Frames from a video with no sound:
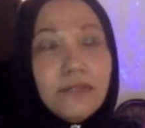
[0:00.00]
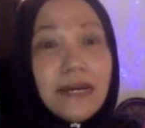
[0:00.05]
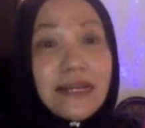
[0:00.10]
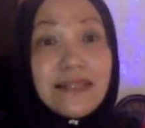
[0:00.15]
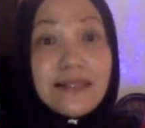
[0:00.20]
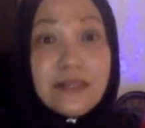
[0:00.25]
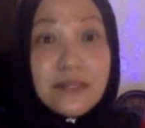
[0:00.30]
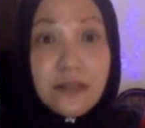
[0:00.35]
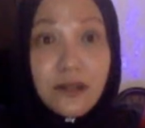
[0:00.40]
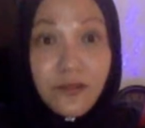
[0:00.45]

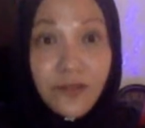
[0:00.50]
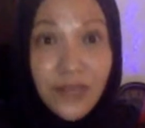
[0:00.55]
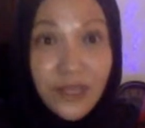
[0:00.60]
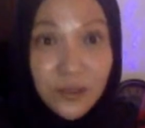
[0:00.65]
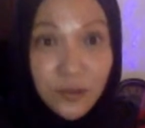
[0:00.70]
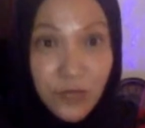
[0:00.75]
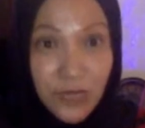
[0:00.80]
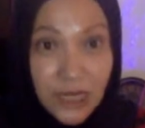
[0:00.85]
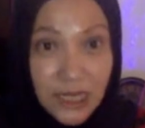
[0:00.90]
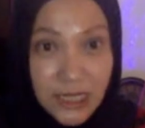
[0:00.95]
master of
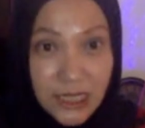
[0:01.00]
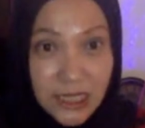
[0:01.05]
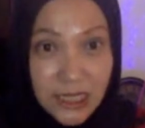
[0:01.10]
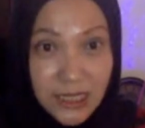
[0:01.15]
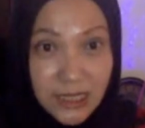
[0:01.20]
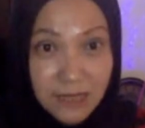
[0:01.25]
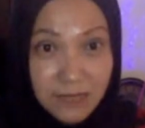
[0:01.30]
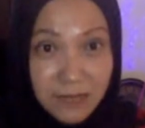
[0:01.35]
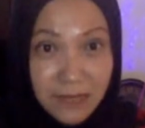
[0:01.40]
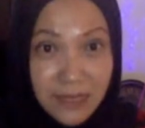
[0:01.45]

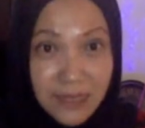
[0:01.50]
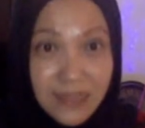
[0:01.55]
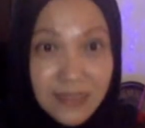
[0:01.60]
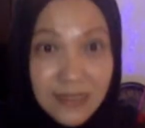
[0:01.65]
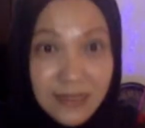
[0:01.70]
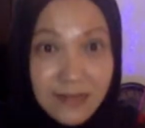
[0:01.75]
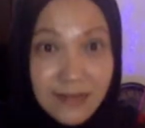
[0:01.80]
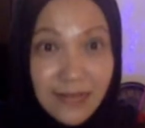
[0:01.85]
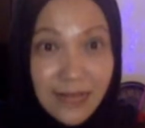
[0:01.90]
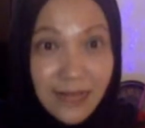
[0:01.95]
education, but
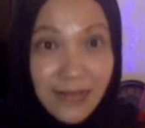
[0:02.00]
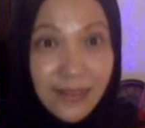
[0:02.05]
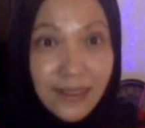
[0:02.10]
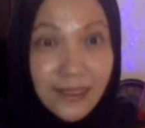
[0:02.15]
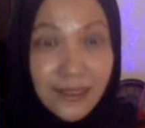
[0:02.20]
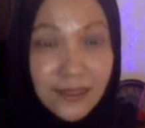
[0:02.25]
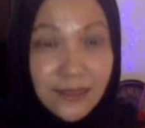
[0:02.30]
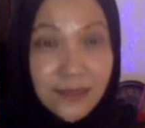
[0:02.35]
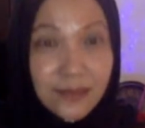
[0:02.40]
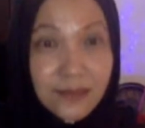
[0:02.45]
it's a
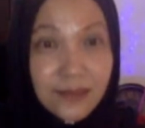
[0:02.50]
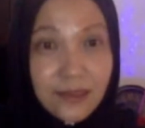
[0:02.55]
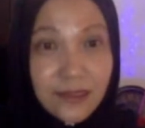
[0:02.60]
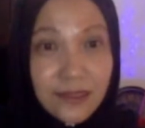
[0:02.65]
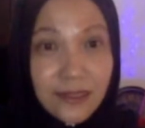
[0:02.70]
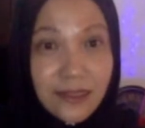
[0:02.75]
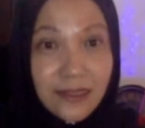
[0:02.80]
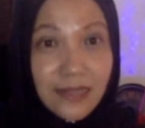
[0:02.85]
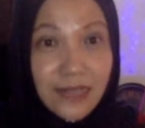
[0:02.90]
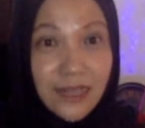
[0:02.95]
technical
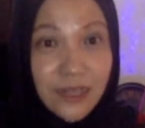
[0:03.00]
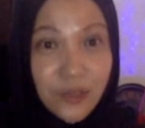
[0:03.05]
uh,